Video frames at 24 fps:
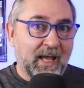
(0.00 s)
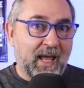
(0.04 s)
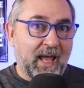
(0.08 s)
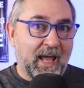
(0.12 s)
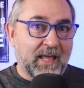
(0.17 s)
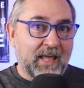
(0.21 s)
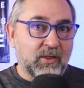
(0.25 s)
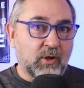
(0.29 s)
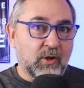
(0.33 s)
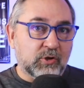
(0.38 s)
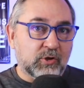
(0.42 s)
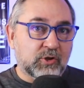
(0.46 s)

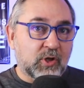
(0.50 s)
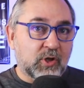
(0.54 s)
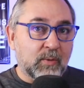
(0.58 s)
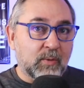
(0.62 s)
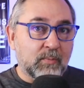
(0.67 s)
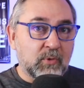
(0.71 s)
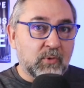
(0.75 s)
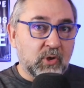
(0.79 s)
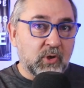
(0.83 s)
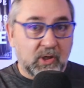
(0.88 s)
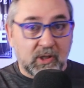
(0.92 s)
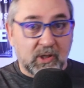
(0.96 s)
and those
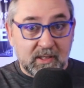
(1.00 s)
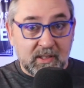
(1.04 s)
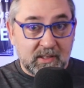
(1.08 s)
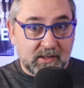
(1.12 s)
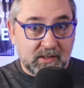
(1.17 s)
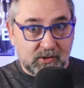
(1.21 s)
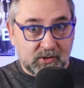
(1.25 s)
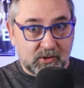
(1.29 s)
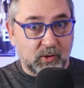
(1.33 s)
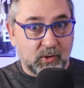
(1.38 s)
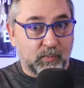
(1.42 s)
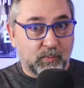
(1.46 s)
communities
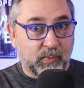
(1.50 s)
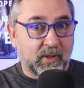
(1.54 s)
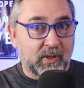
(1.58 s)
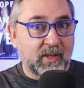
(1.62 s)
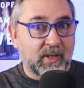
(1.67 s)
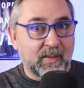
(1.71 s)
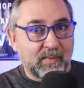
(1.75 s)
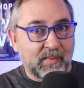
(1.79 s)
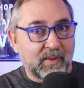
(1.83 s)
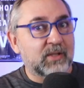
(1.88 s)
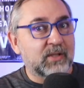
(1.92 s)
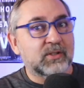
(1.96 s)
are still putting
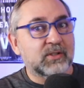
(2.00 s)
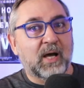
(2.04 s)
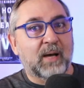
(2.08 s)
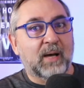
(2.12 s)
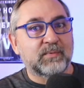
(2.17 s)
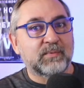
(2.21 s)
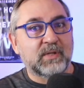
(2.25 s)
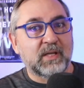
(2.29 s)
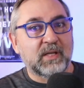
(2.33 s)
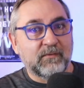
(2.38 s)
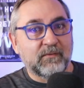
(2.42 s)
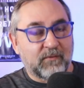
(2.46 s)
them in the
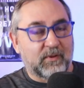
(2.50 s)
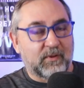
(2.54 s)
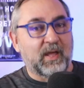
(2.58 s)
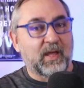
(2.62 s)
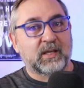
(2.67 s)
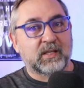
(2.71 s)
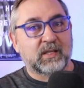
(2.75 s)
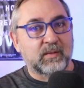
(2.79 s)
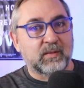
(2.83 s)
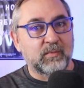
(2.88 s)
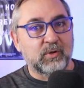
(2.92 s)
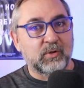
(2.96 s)
top 10 for
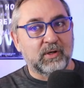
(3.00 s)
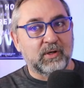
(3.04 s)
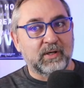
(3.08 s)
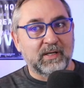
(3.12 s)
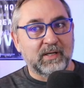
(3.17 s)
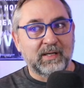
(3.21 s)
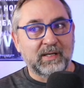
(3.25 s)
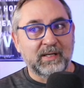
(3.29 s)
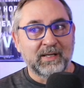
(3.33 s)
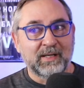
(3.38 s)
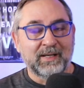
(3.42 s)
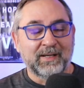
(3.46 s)
that community,